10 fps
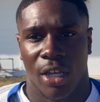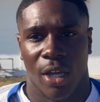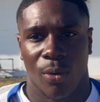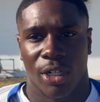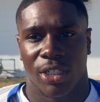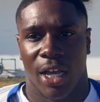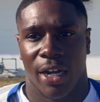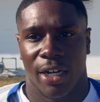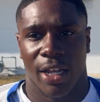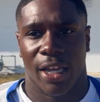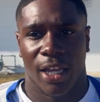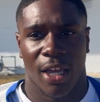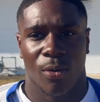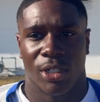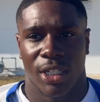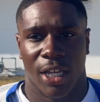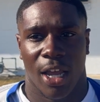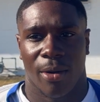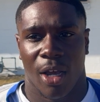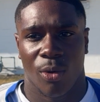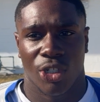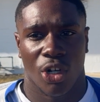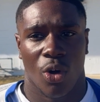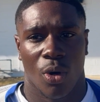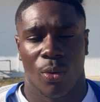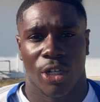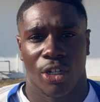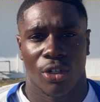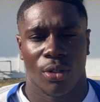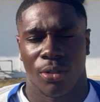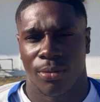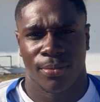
and we decided that game was the game that we showed what we could do.